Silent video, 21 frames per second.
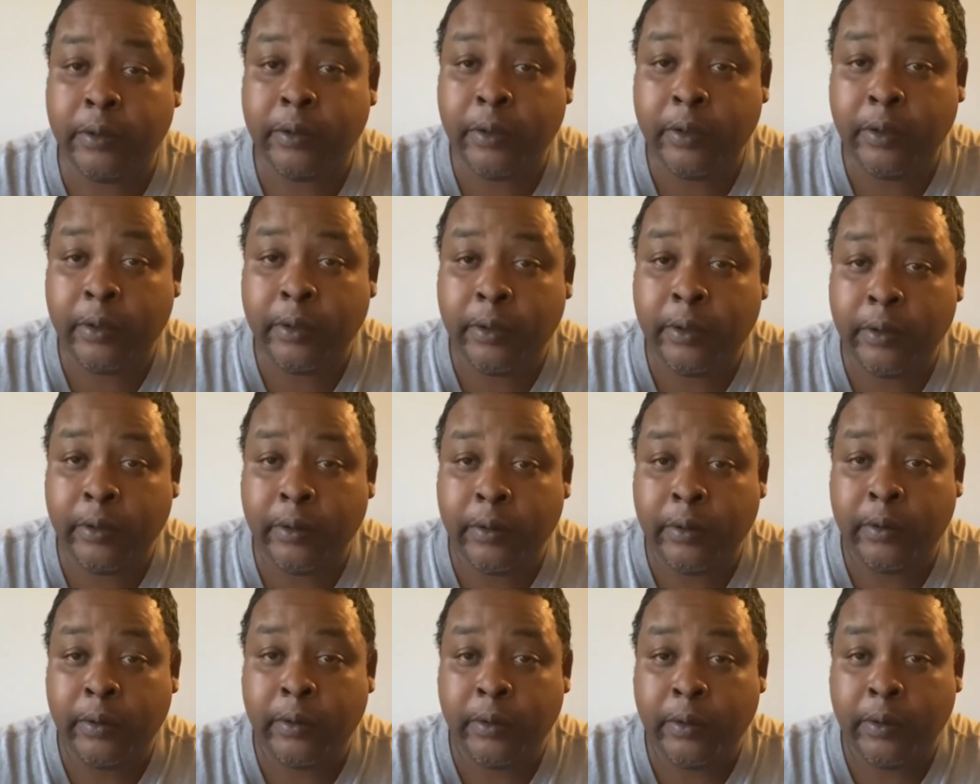
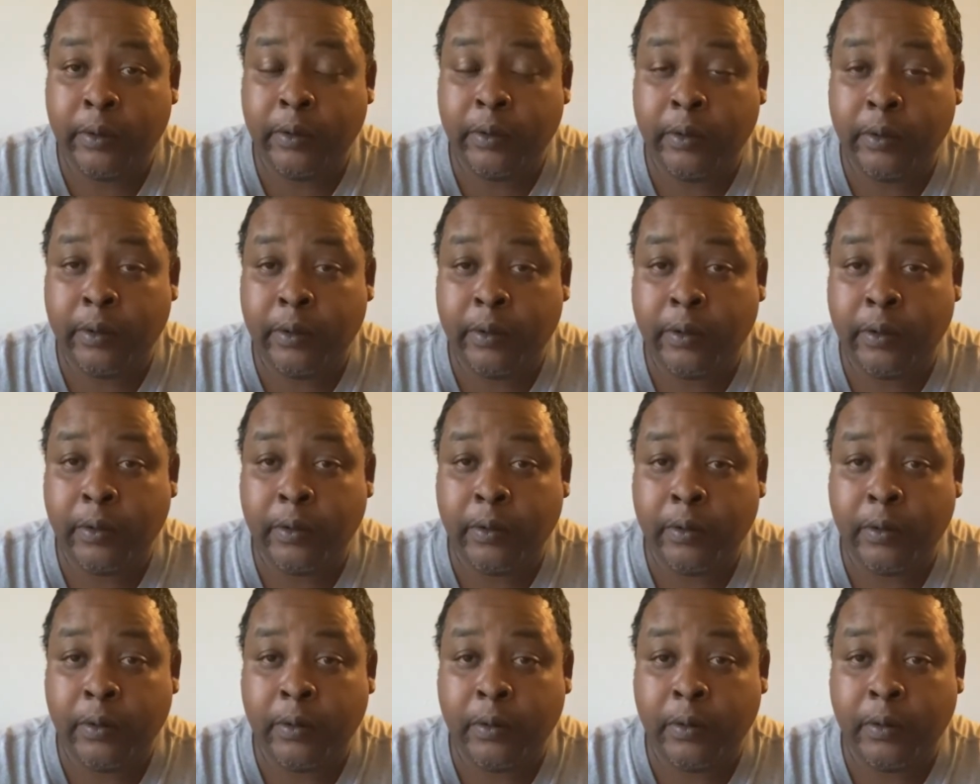
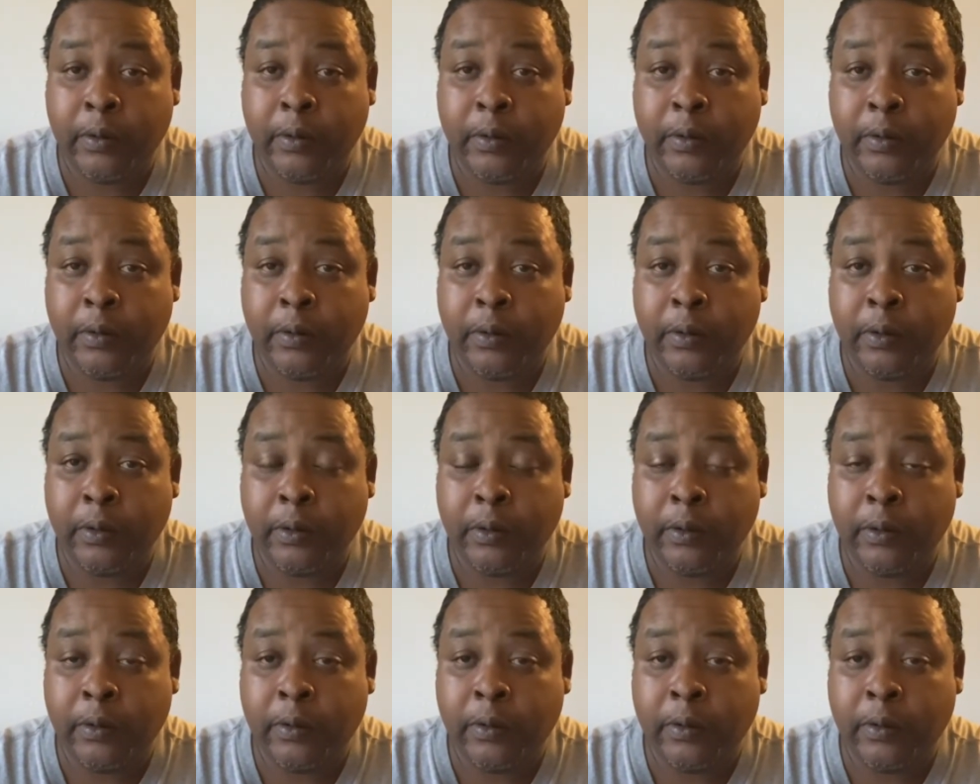(silence)